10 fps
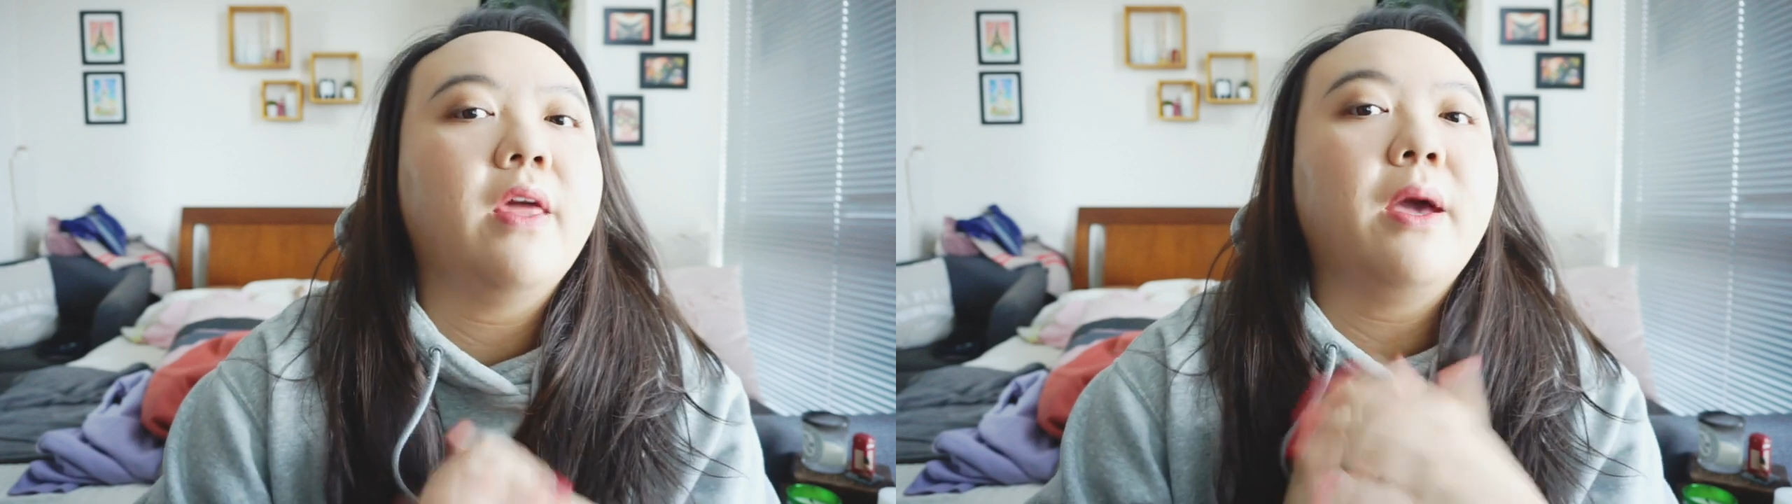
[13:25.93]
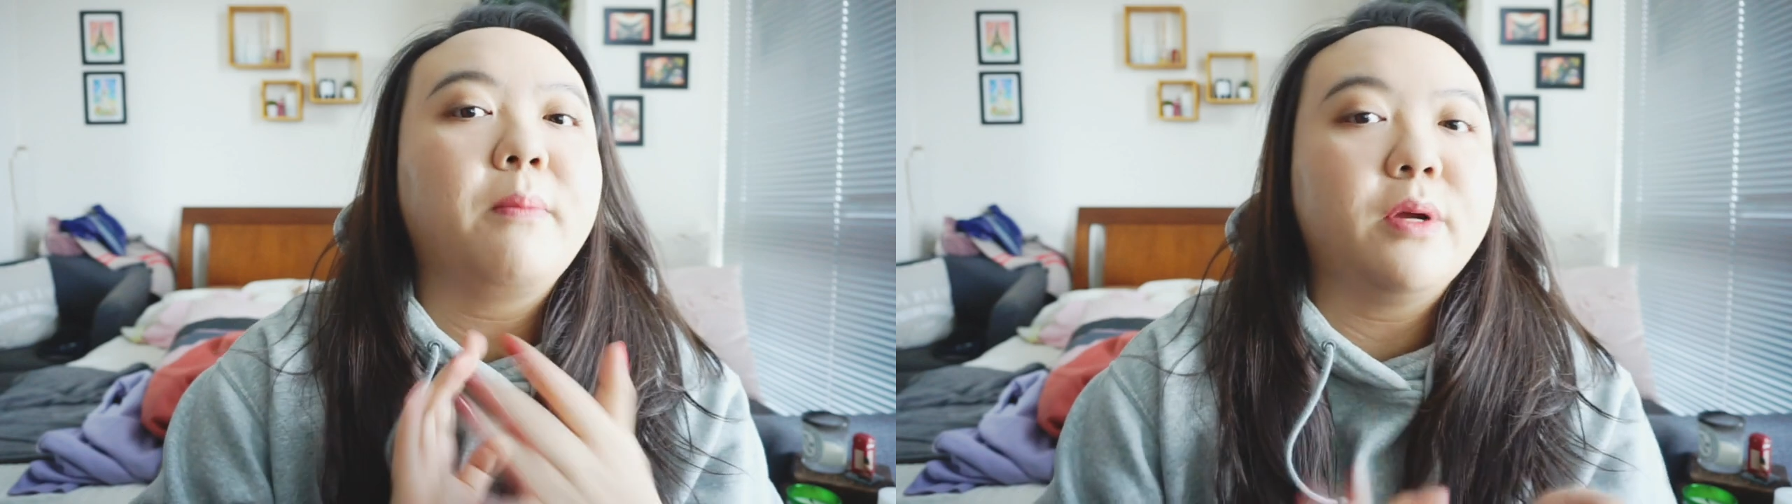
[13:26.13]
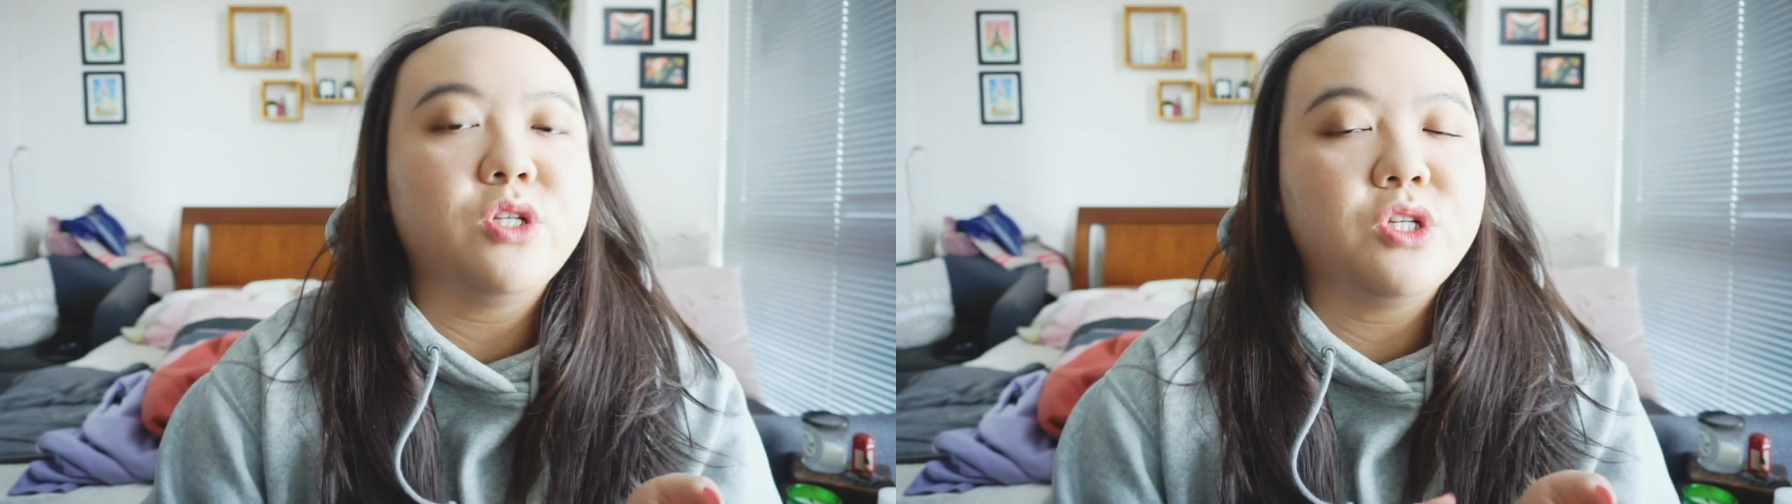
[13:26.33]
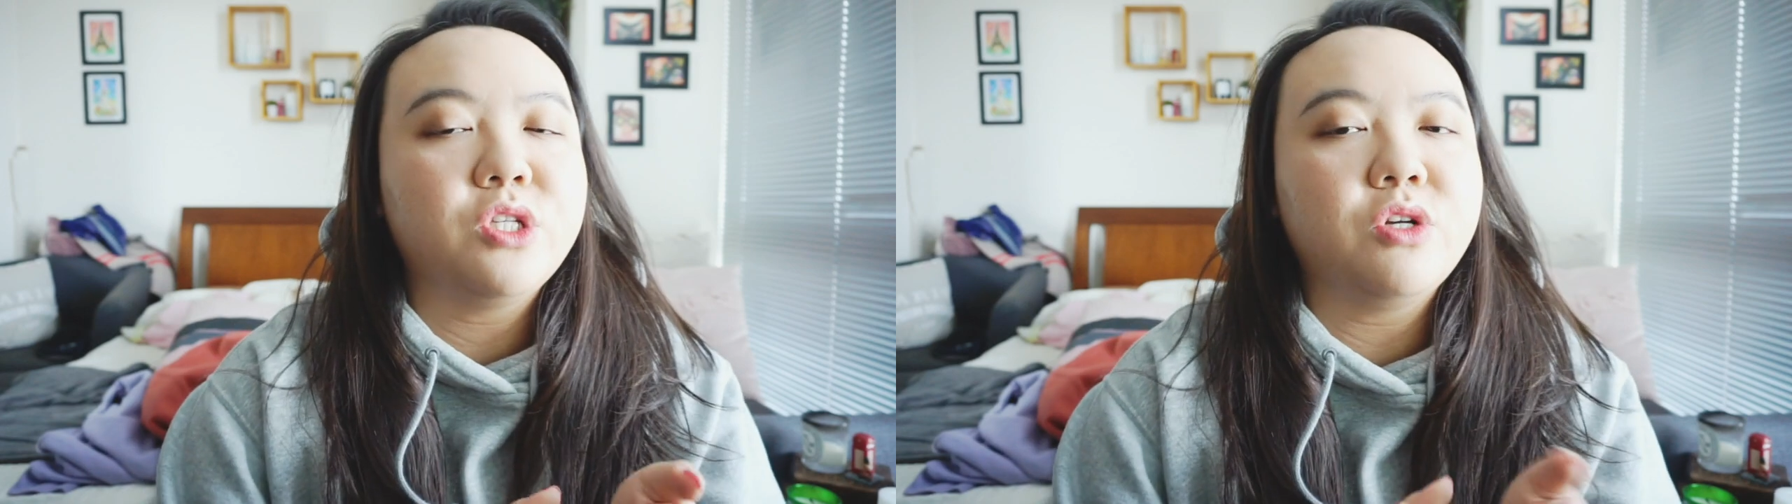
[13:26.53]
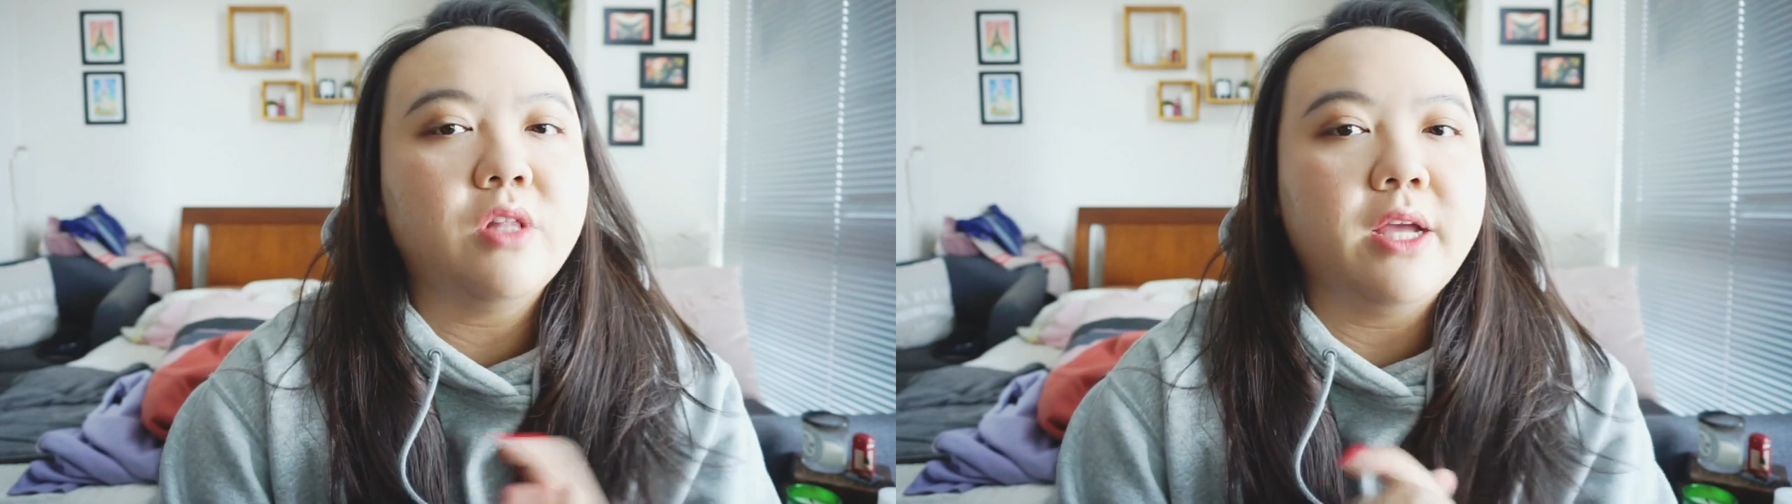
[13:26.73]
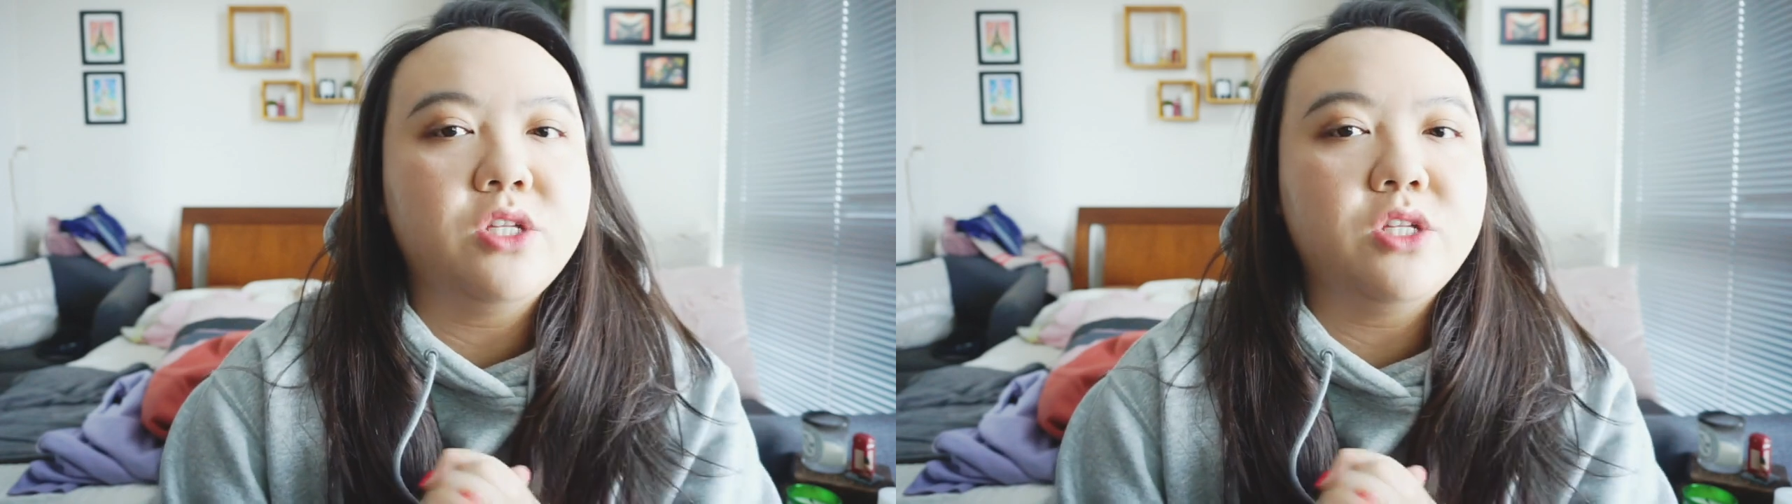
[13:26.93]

I purchased online